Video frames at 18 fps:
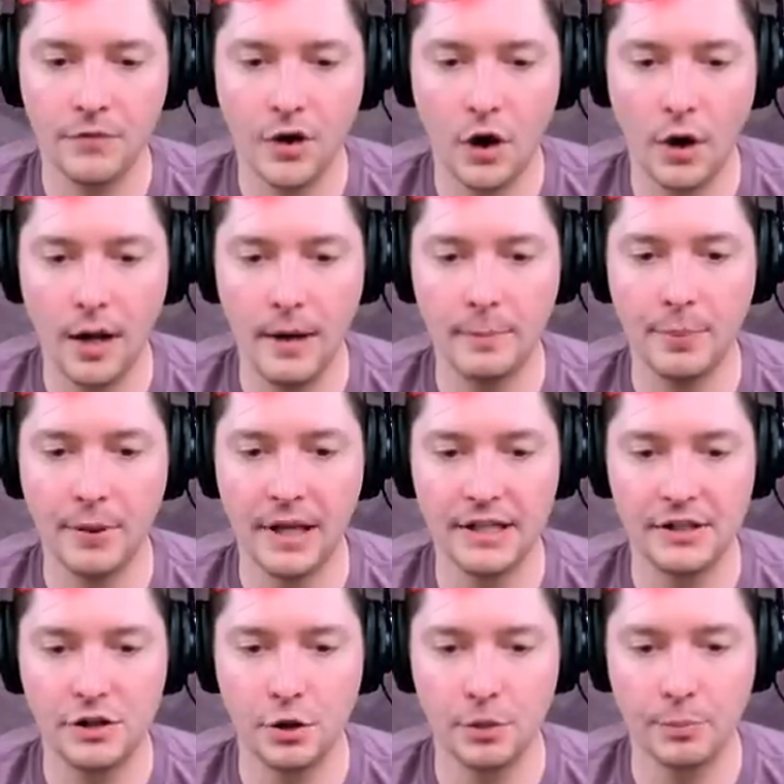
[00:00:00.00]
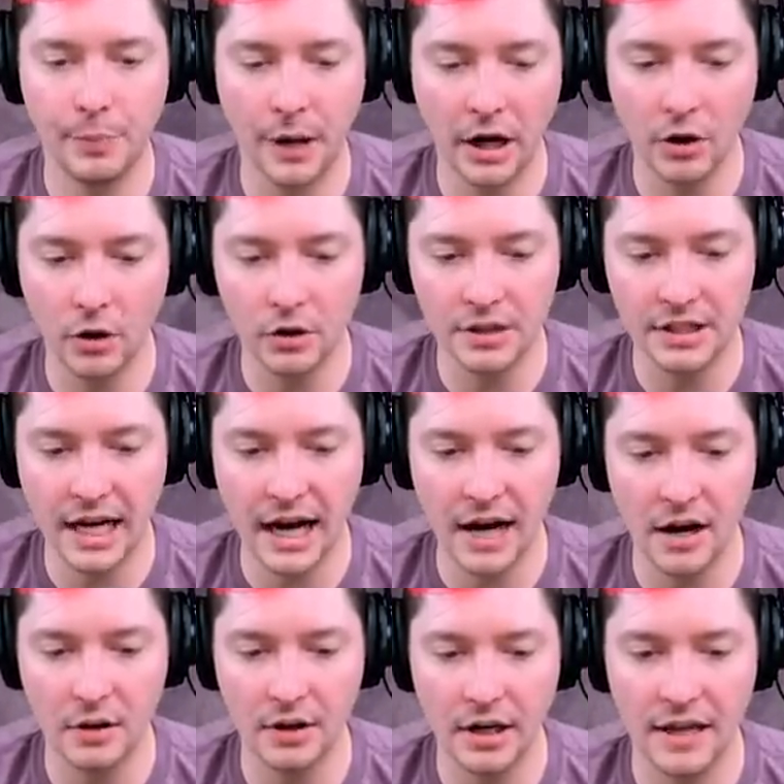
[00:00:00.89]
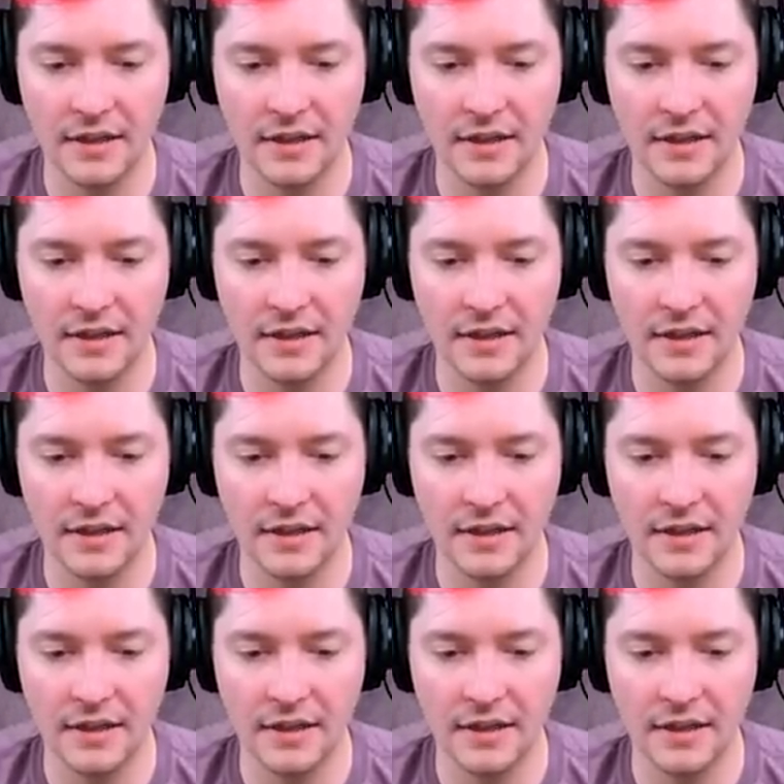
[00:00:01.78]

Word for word: Go ahead and place your barrel down